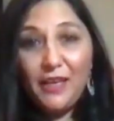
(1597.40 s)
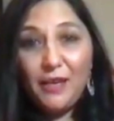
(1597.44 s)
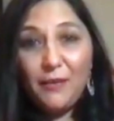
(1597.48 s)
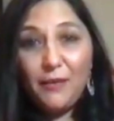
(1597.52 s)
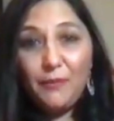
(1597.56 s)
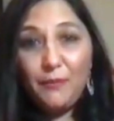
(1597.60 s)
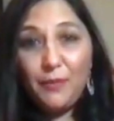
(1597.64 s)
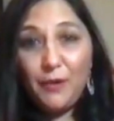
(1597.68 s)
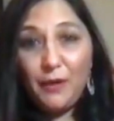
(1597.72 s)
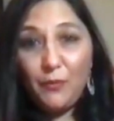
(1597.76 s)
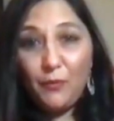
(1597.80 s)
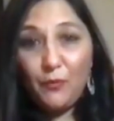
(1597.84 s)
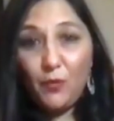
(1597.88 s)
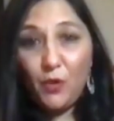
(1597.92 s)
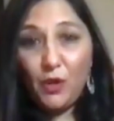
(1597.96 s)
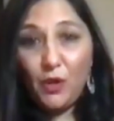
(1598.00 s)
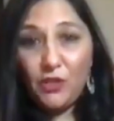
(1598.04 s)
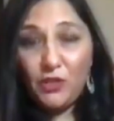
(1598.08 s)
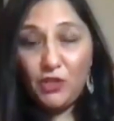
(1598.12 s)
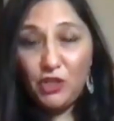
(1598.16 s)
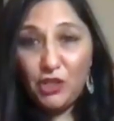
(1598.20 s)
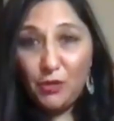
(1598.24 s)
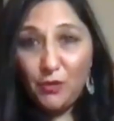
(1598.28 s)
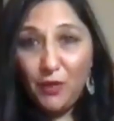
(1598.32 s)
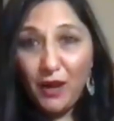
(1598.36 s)
But
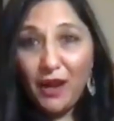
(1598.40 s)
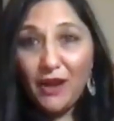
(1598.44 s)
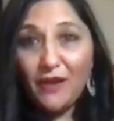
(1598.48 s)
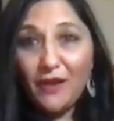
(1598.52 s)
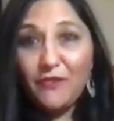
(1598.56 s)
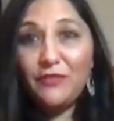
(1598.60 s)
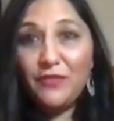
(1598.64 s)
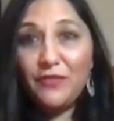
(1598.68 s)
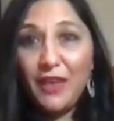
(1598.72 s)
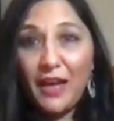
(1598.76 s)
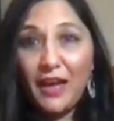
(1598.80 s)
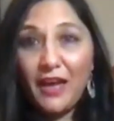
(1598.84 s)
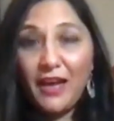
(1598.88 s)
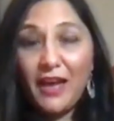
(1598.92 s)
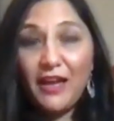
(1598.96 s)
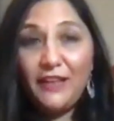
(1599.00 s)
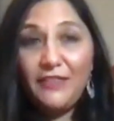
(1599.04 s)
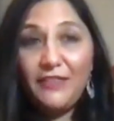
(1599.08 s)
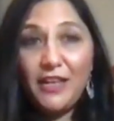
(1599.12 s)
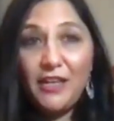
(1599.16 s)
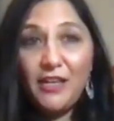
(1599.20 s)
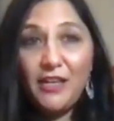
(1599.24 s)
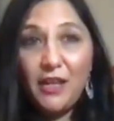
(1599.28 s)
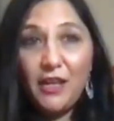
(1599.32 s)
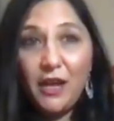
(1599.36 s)
once you have that, and
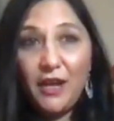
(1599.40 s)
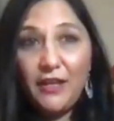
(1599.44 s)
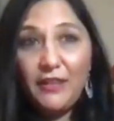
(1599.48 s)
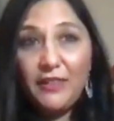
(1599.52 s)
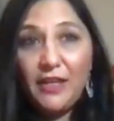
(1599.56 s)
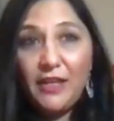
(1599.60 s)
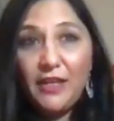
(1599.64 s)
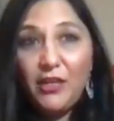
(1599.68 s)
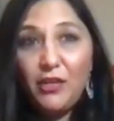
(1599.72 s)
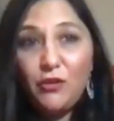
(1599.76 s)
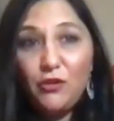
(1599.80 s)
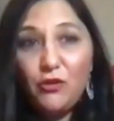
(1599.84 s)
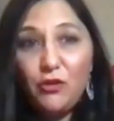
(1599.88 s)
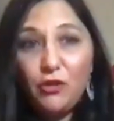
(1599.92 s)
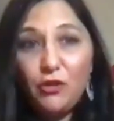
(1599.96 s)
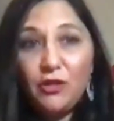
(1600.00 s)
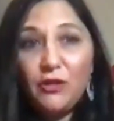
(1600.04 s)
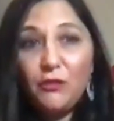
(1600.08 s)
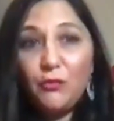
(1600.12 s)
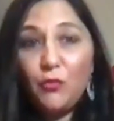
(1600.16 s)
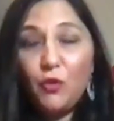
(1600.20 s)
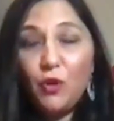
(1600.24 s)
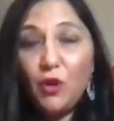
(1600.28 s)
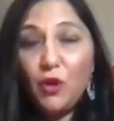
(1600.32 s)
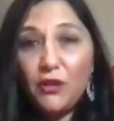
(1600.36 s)
then you look
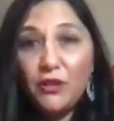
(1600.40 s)
at what